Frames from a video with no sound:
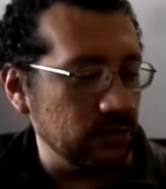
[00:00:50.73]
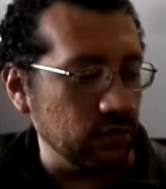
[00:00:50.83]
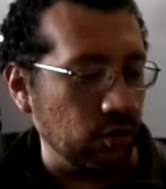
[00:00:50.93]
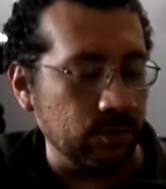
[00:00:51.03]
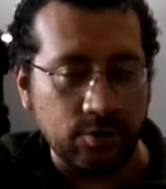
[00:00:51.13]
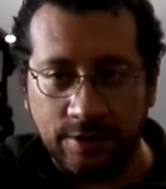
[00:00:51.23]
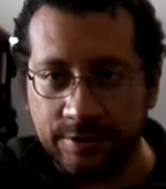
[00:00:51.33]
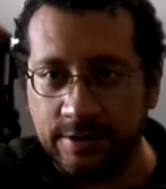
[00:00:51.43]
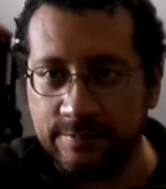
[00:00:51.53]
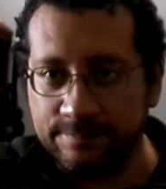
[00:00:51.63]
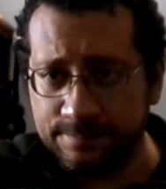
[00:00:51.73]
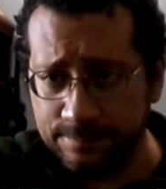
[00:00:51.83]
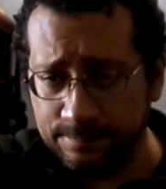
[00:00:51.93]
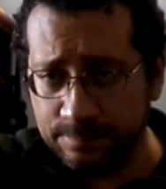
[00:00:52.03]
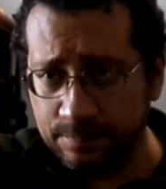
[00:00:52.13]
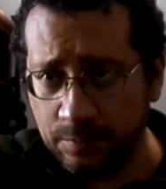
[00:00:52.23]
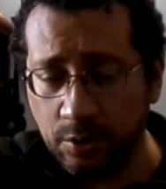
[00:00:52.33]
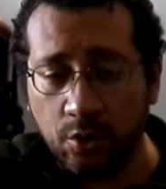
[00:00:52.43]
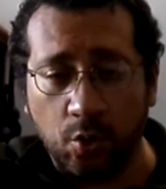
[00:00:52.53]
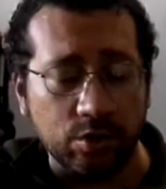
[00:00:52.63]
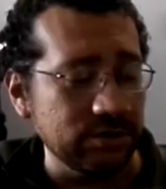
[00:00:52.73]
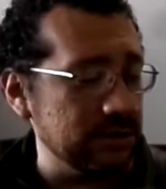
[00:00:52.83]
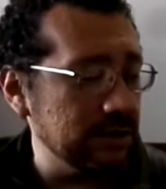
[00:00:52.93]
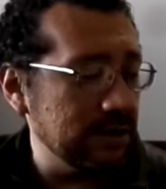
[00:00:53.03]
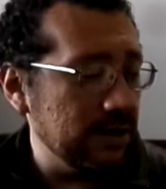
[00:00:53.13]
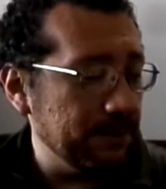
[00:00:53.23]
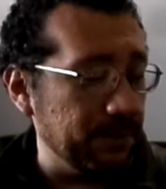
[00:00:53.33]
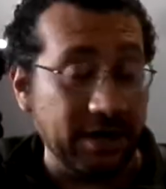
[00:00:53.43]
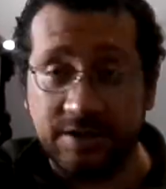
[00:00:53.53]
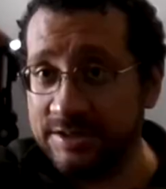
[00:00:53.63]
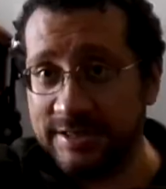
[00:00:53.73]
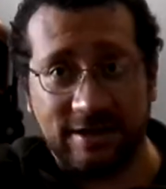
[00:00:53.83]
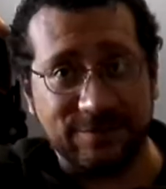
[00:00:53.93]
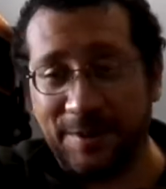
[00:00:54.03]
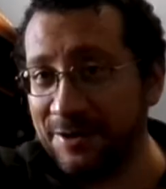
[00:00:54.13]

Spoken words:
Normal on the chords. But it just sounds better